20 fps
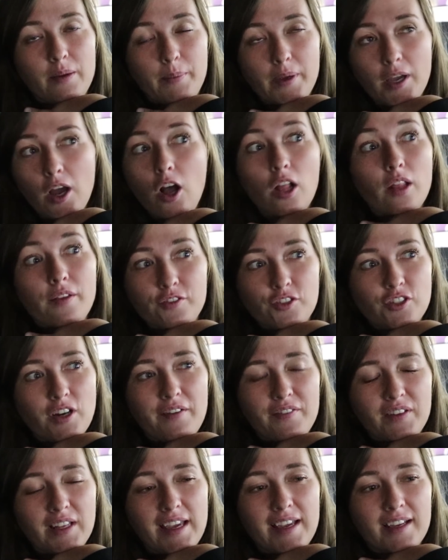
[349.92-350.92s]
and we all love
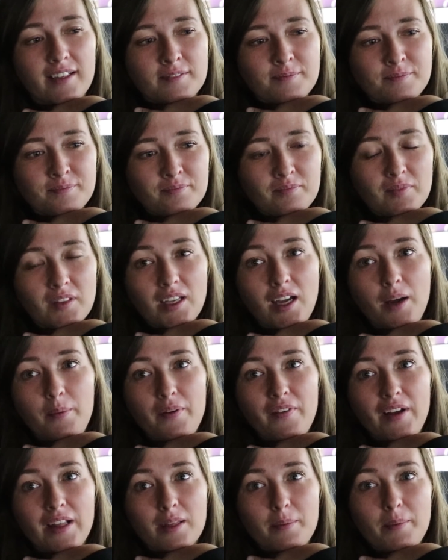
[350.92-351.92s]
travelling and
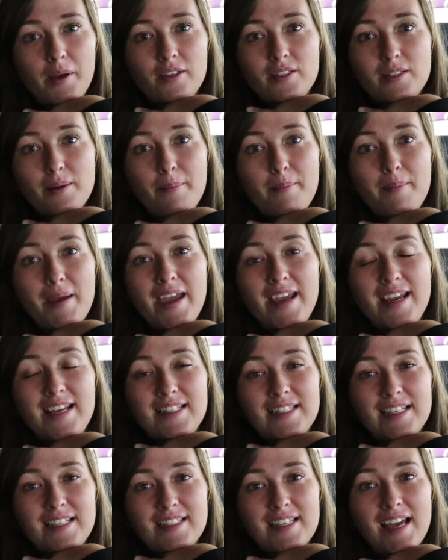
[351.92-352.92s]
we've had the most
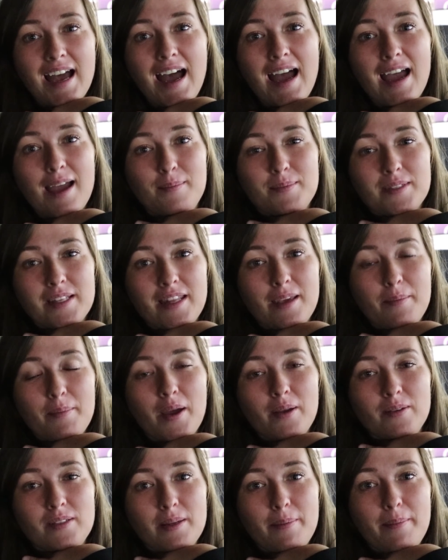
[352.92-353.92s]
amazing times and the
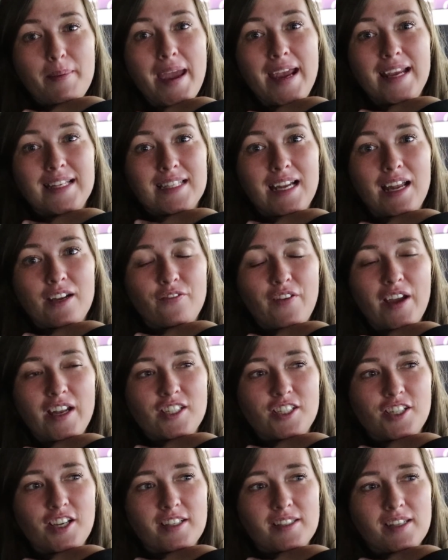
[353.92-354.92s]
most amazing
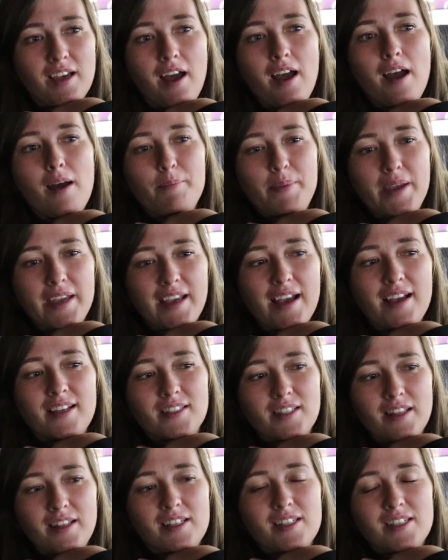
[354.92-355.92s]
adventures but it
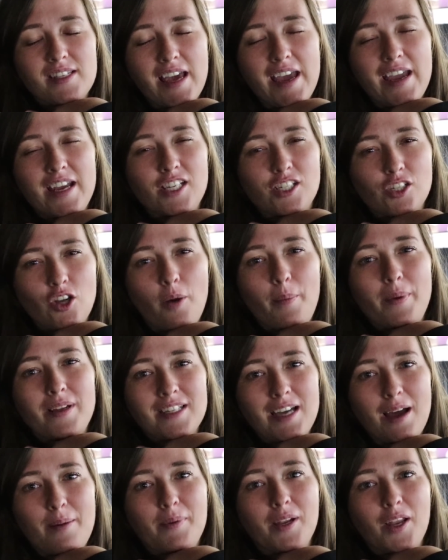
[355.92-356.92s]
gets to this stage,
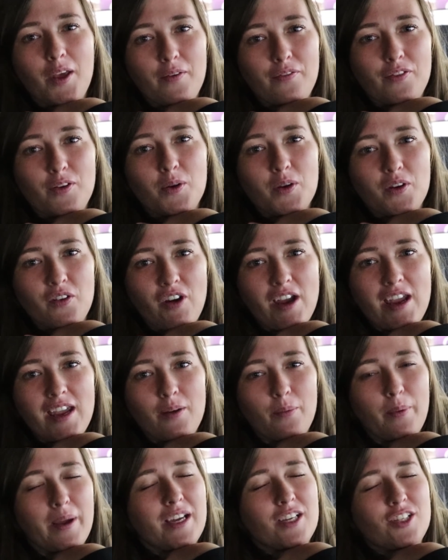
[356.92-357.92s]
comment down below if you agree,
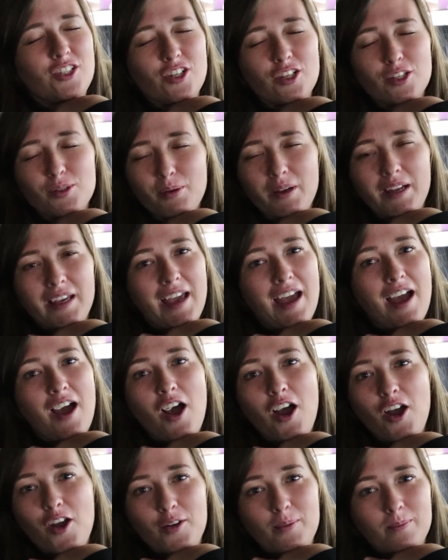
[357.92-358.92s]
where you just want to get
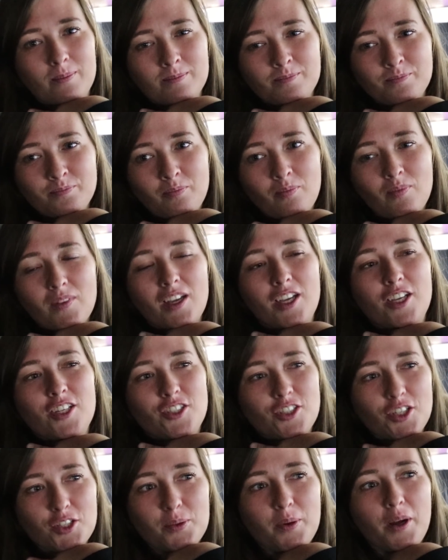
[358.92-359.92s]
home. Yeah.
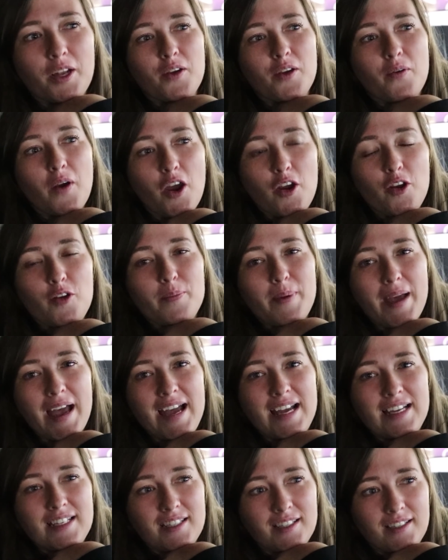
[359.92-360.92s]
You just your own
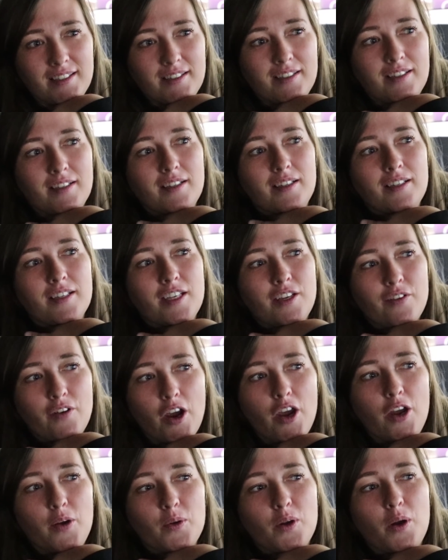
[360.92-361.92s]
bed, your
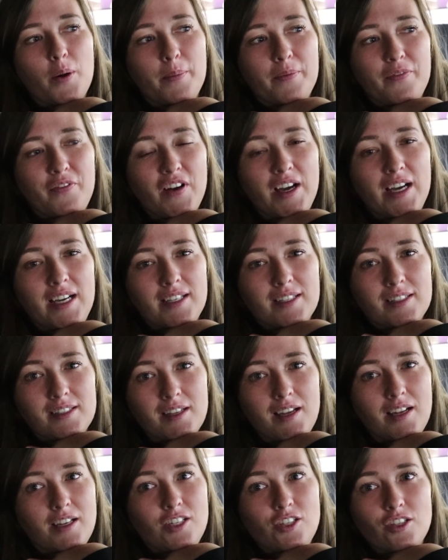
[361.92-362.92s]
own
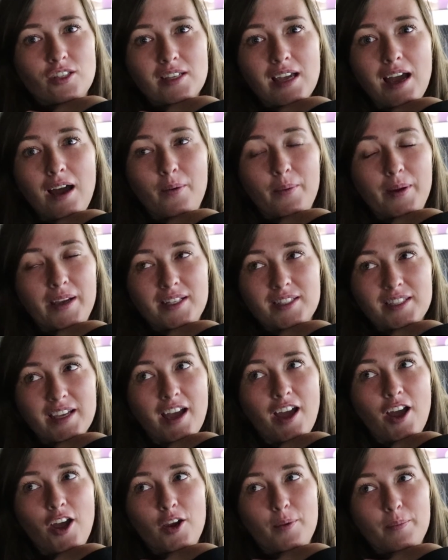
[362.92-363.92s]
comforts and you just can't wait to
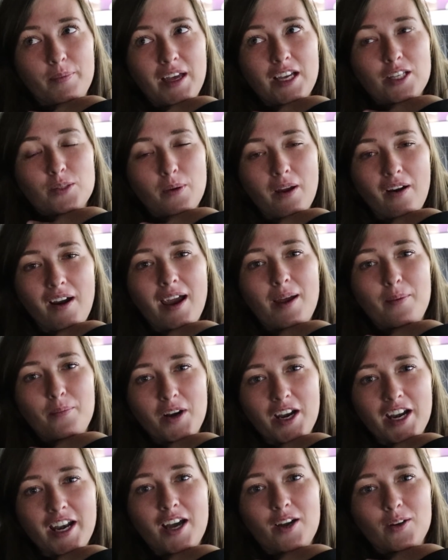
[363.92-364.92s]
get home. That's where I am
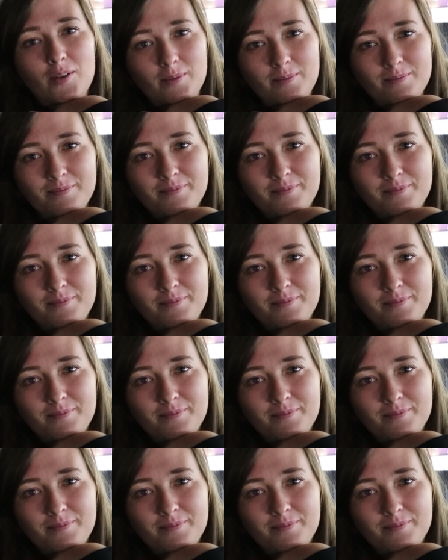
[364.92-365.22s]
right now.